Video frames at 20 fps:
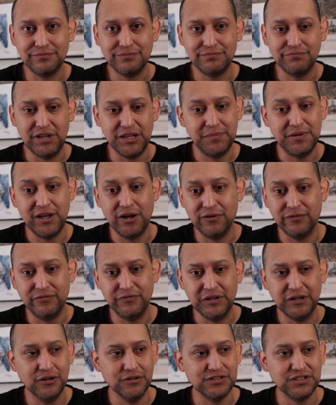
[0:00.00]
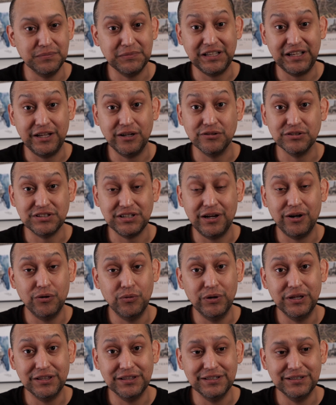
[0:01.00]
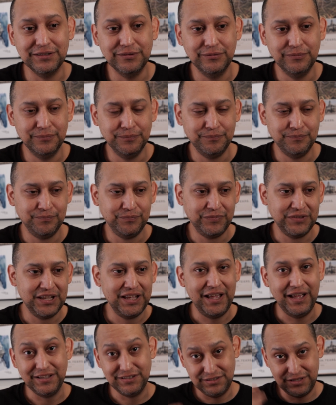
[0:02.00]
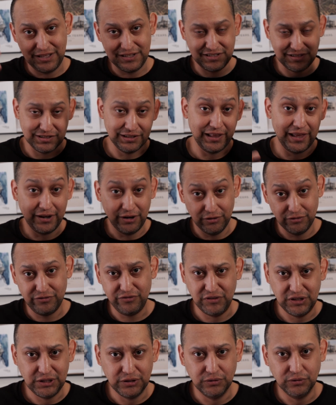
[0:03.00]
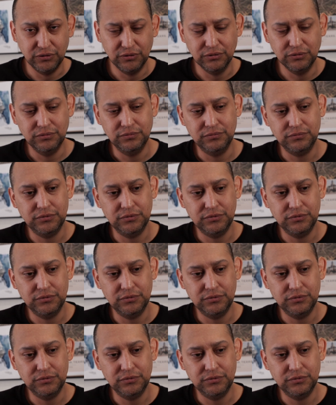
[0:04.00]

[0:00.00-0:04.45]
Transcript: Maybe I'll figure something else out with it. Has that Slayer feel,